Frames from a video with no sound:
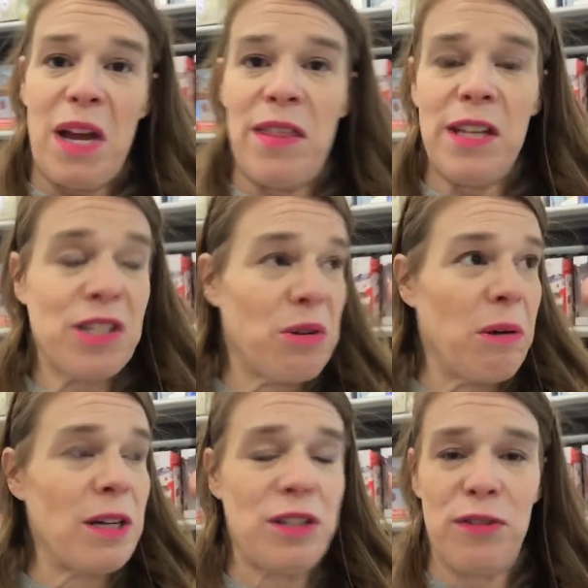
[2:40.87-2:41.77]
I think it's going
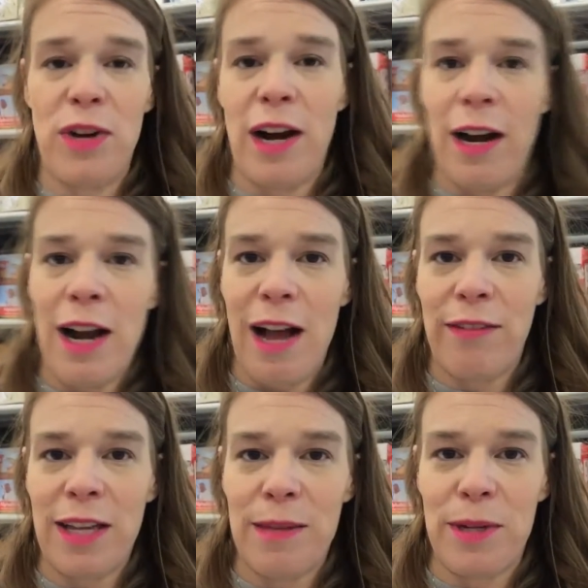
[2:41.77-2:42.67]
well so far. I've
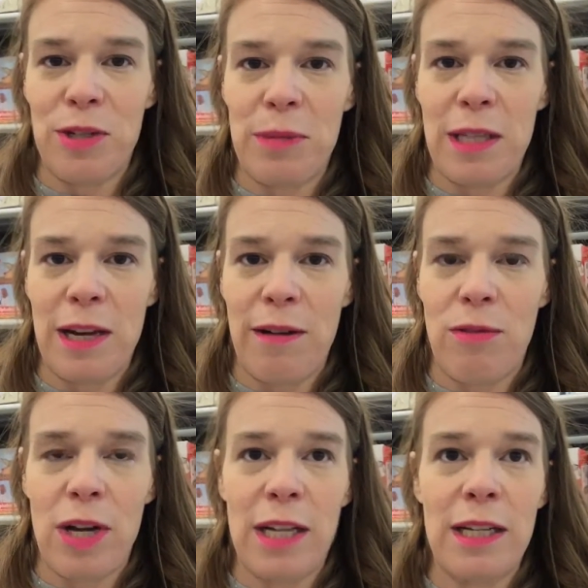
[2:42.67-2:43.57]
got the measurement that I
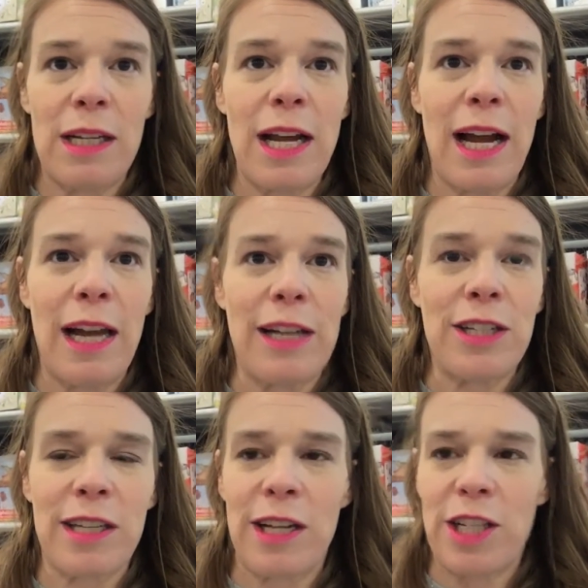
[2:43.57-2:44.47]
wanted, and I
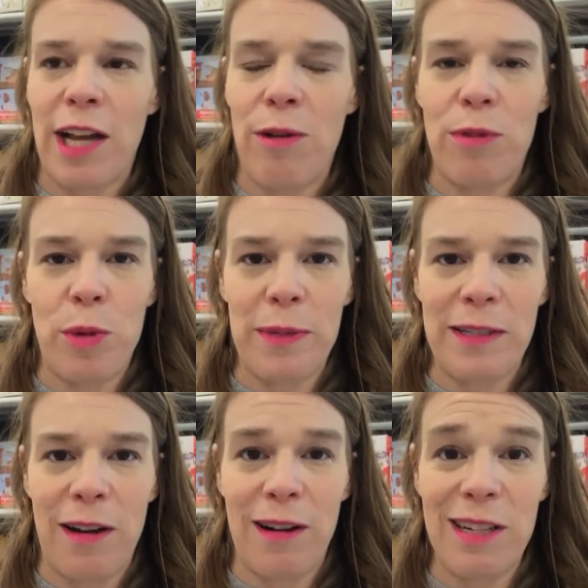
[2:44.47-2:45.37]
just got to check out one more
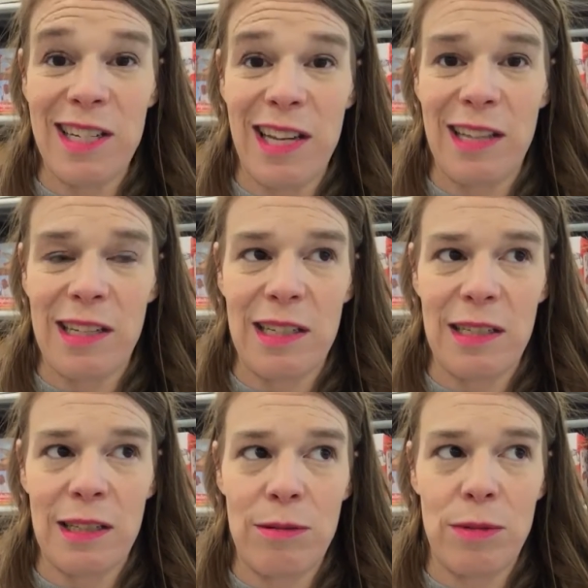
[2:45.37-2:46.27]
piece of art,
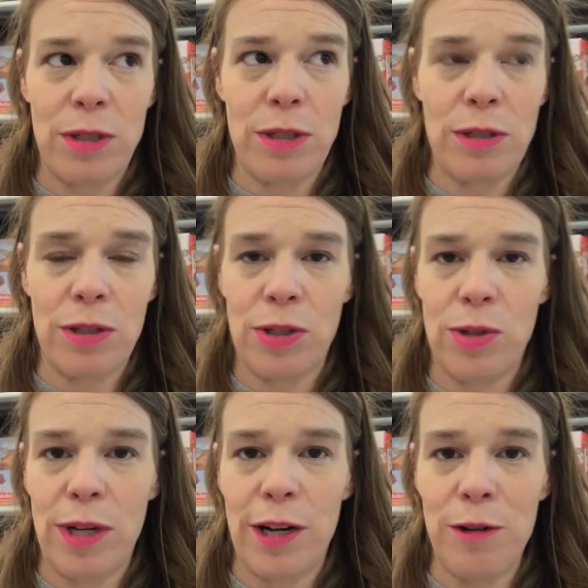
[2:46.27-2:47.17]
and then we'll
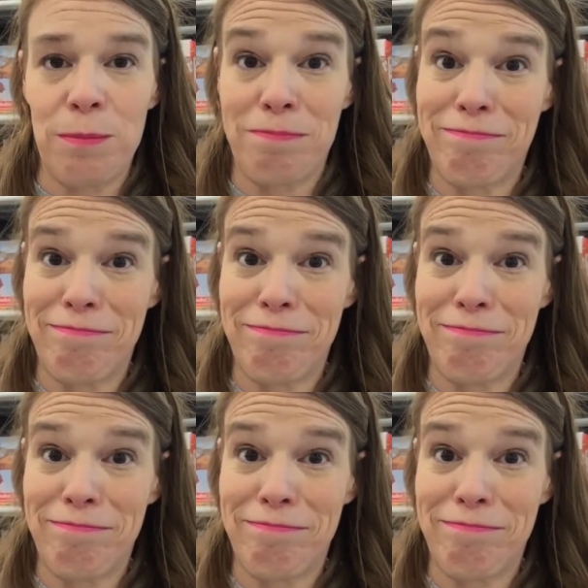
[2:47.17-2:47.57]
scoot on home.